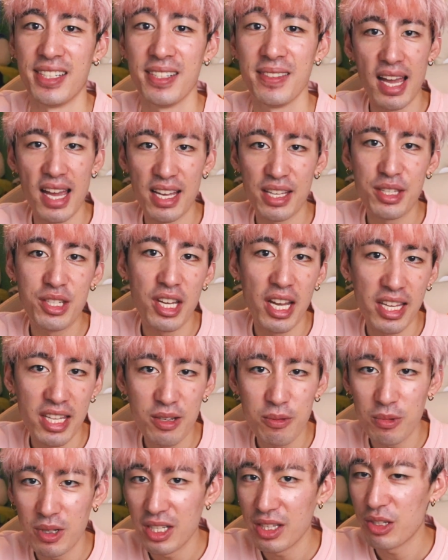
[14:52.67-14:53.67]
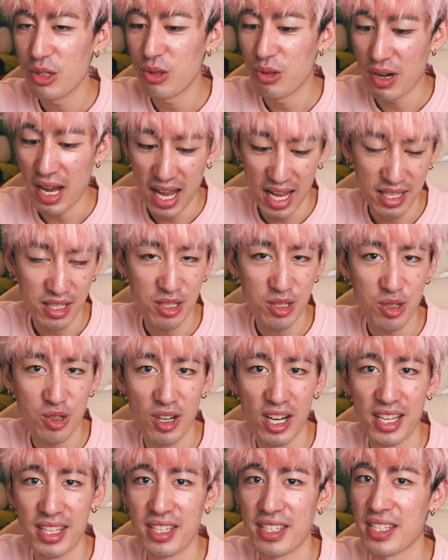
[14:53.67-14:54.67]
And to anyone who hasn't
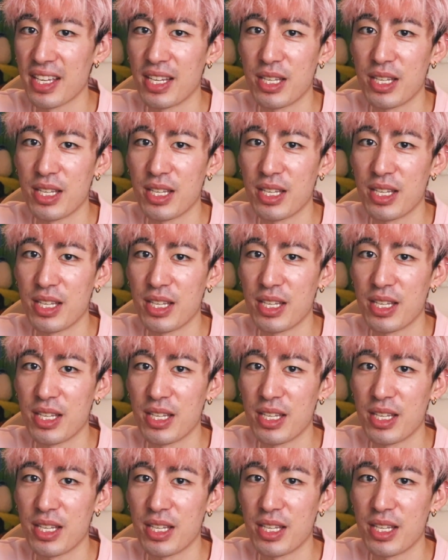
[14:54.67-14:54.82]
tried this, I